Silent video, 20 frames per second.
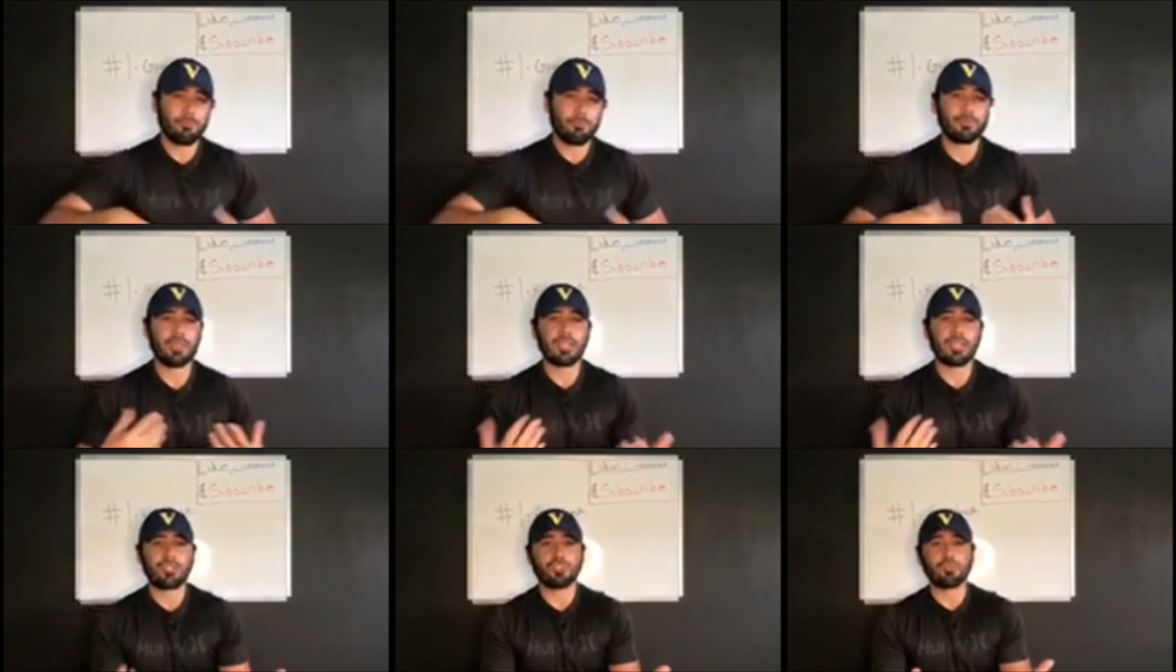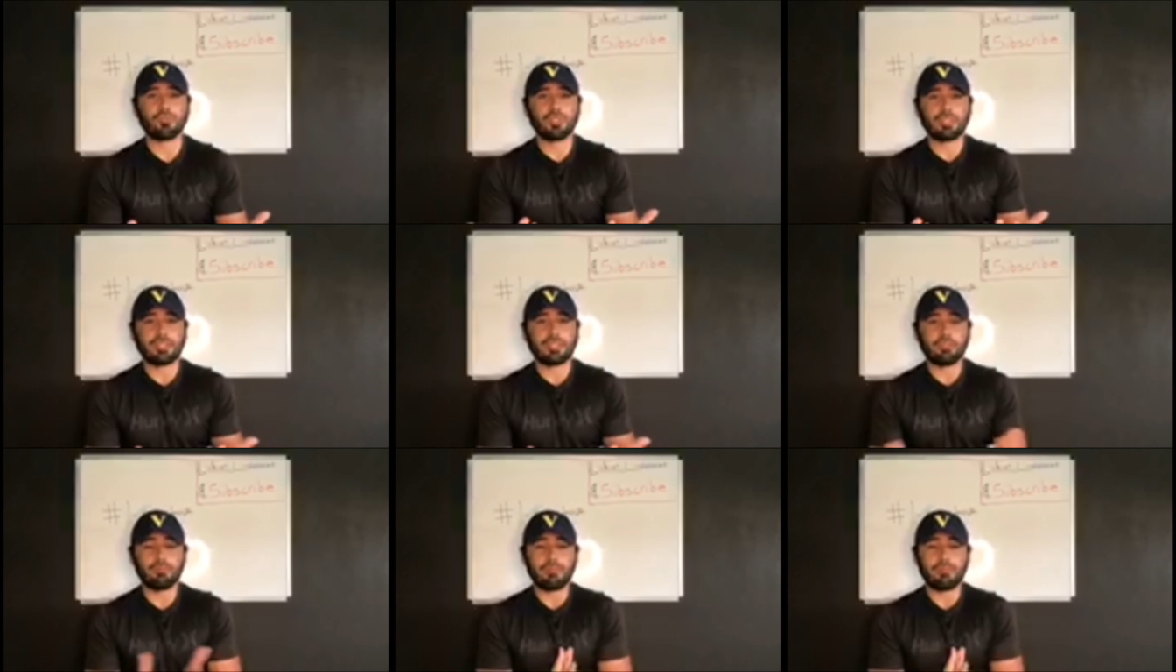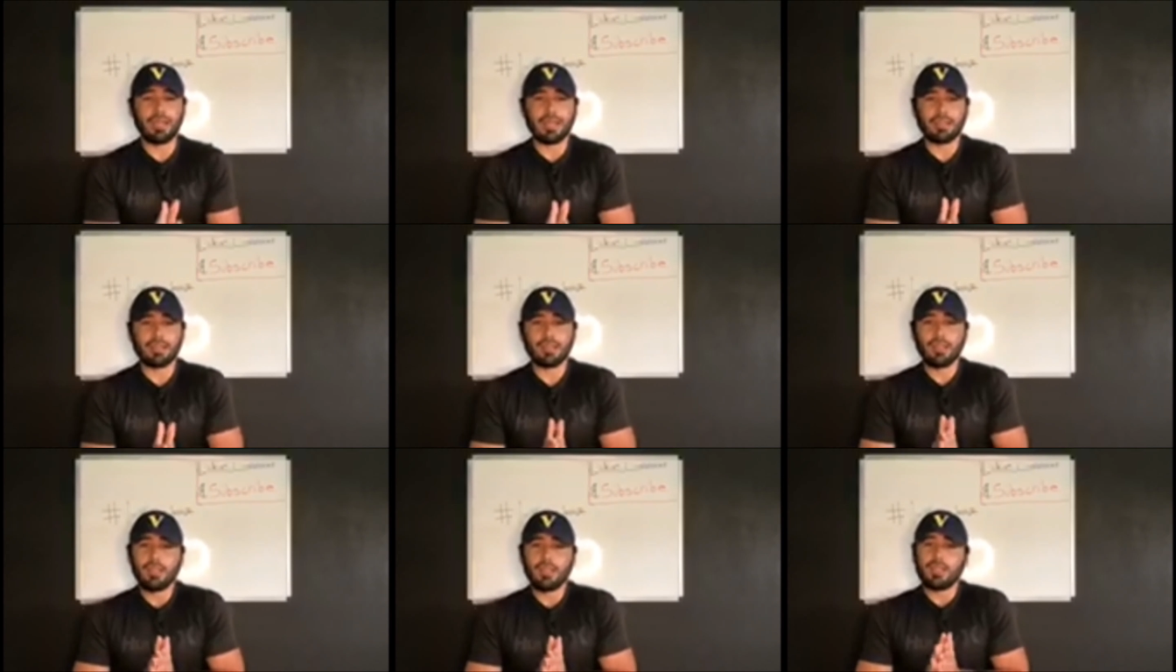I just want to give back.
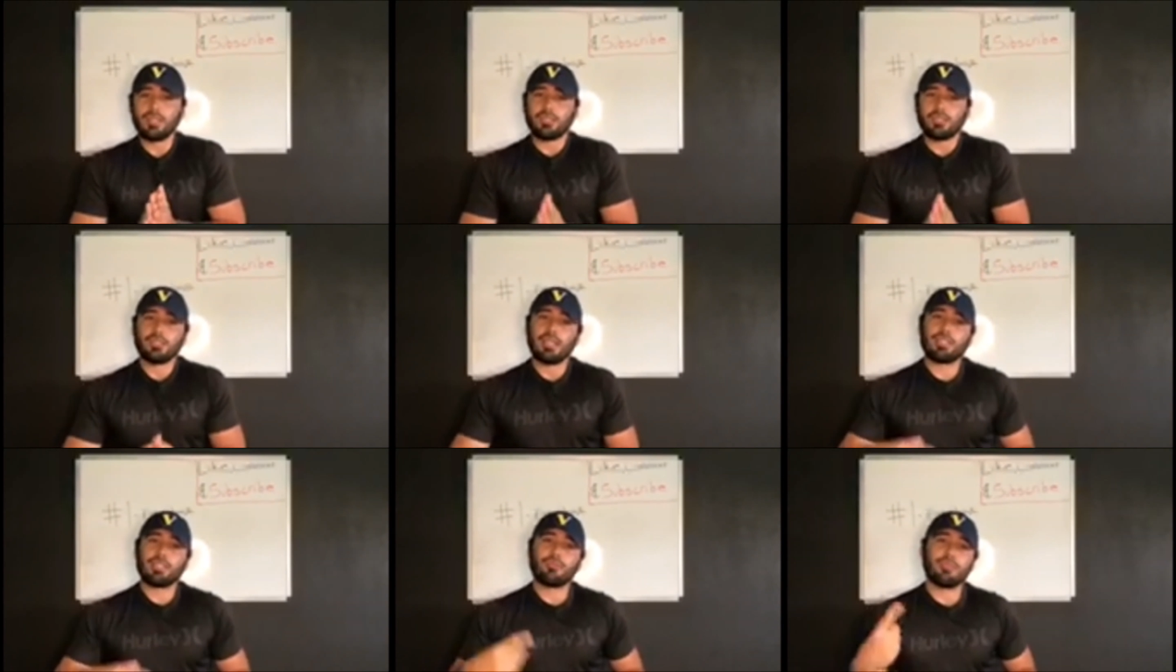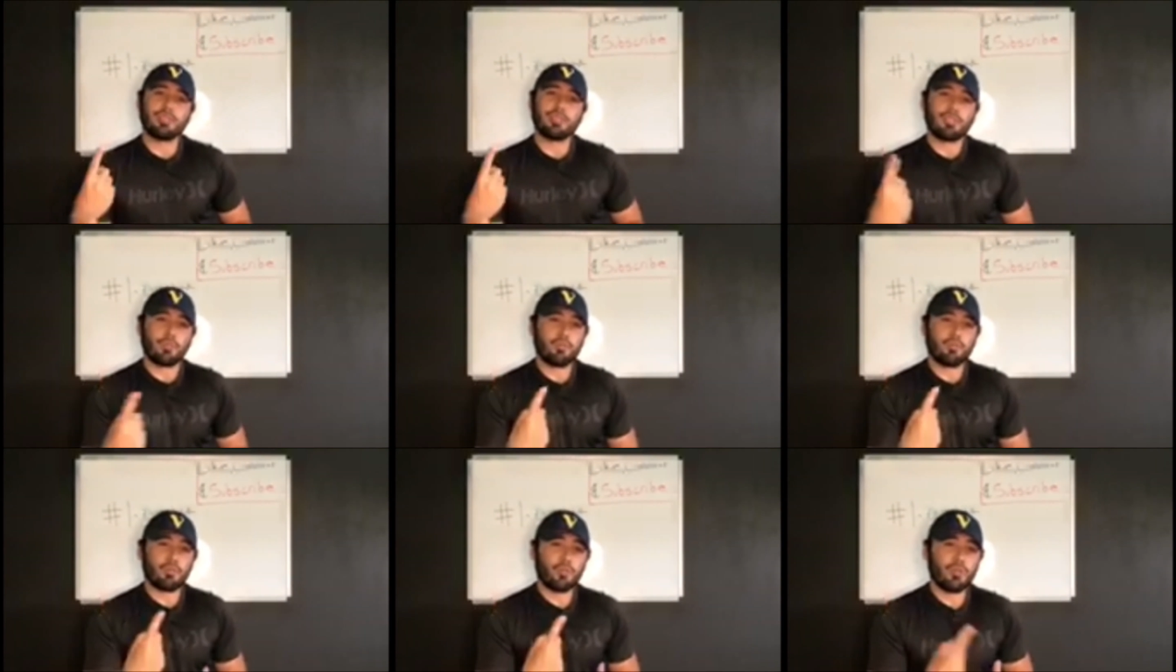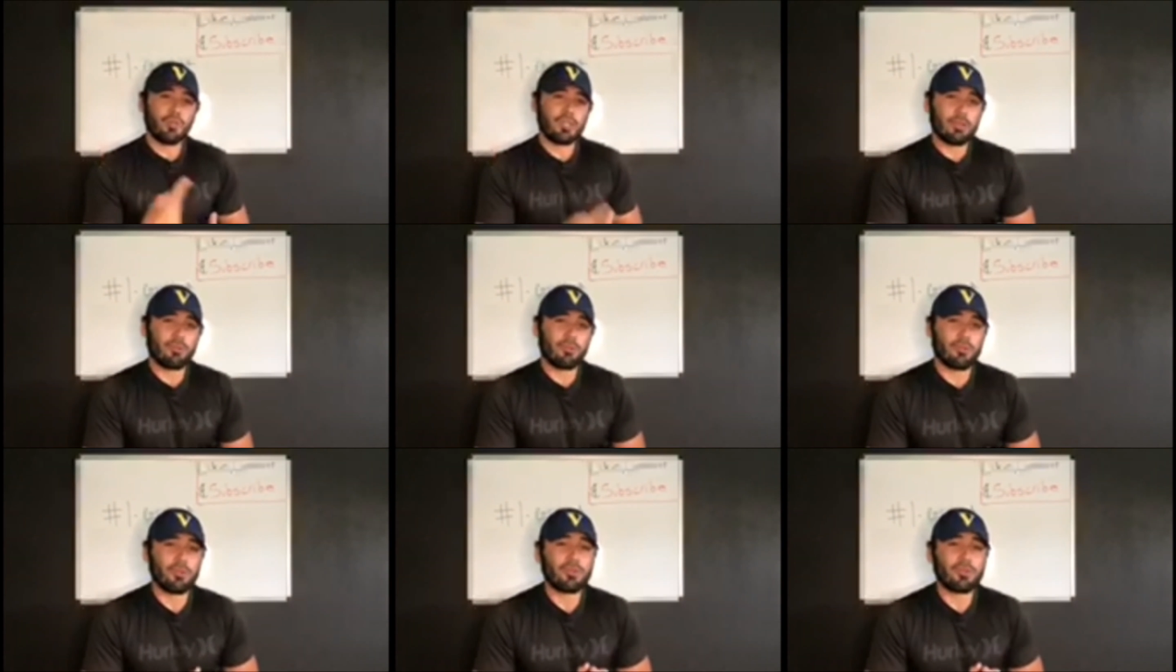So that's reason number one,
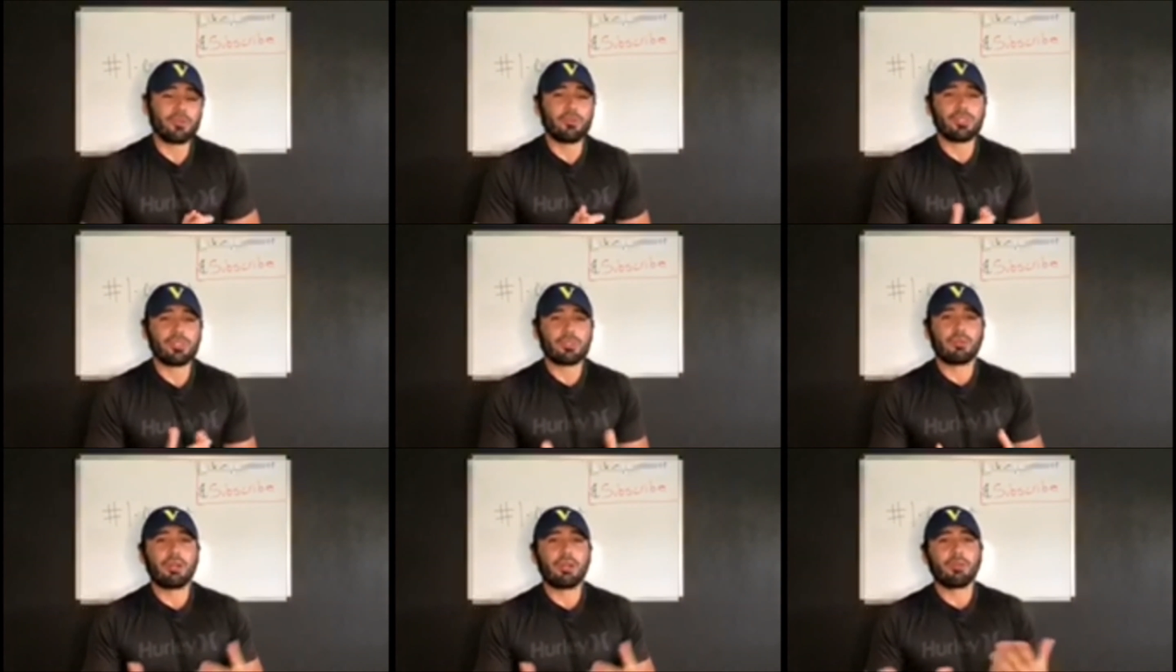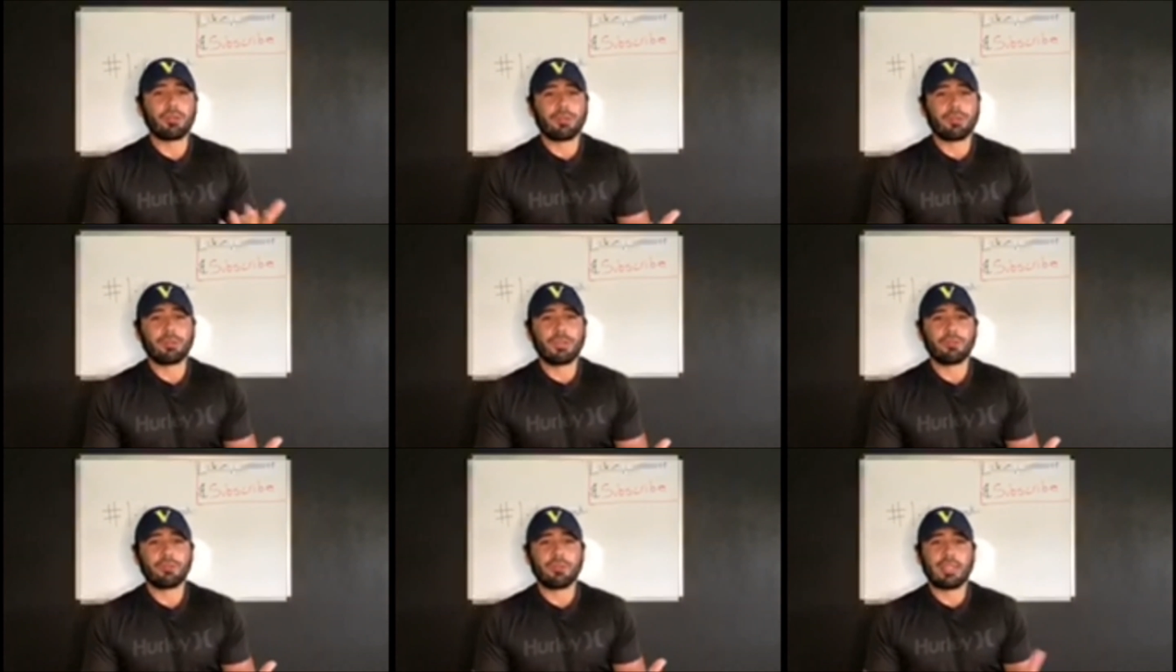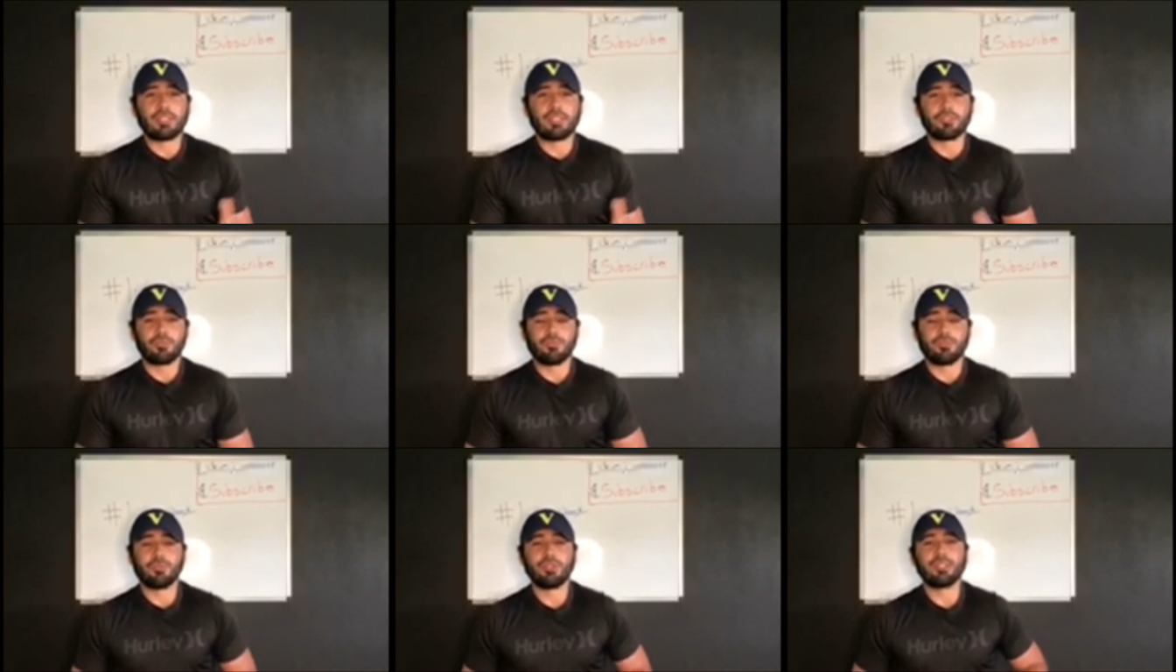the reason why I want to become financial
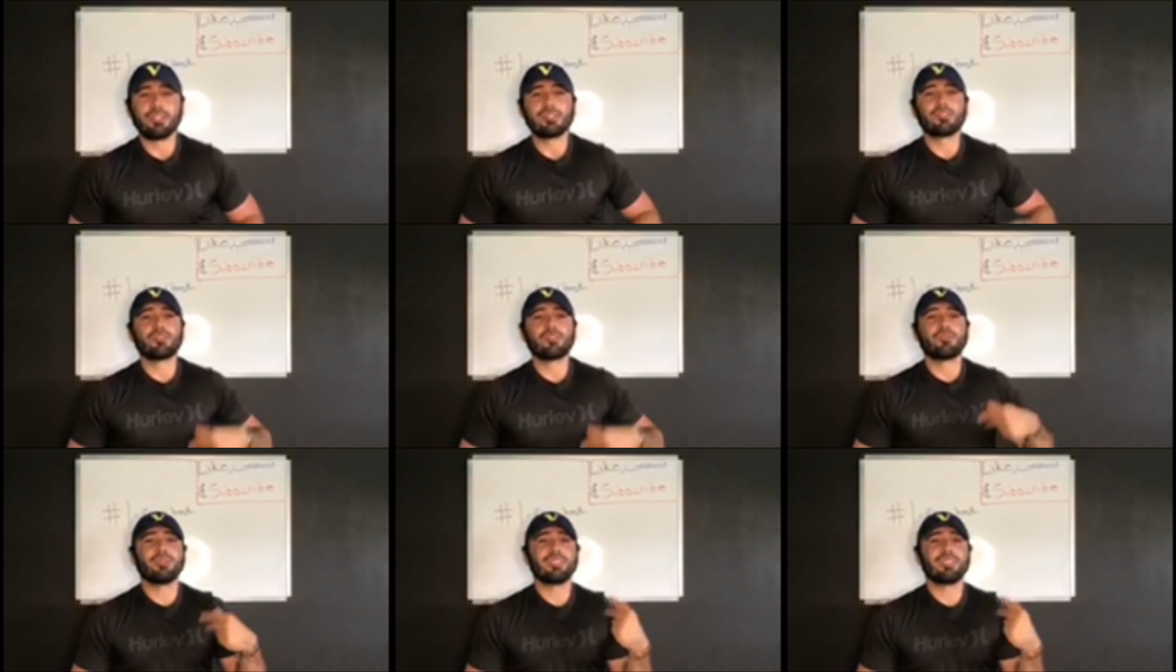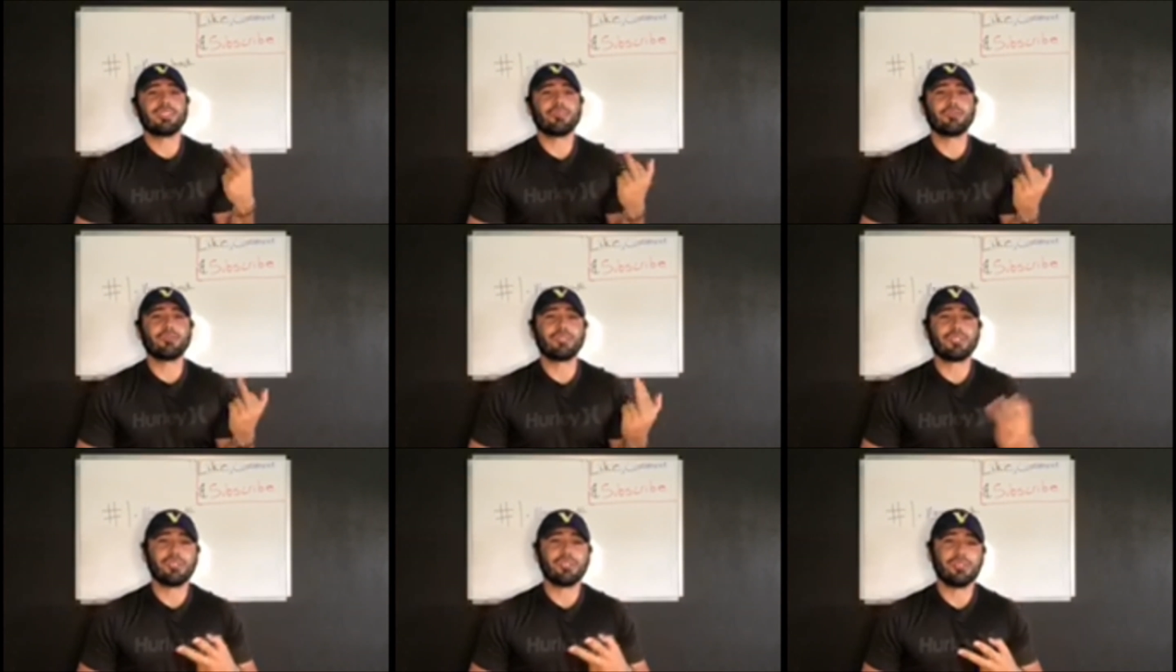free. Let's go to reason number two.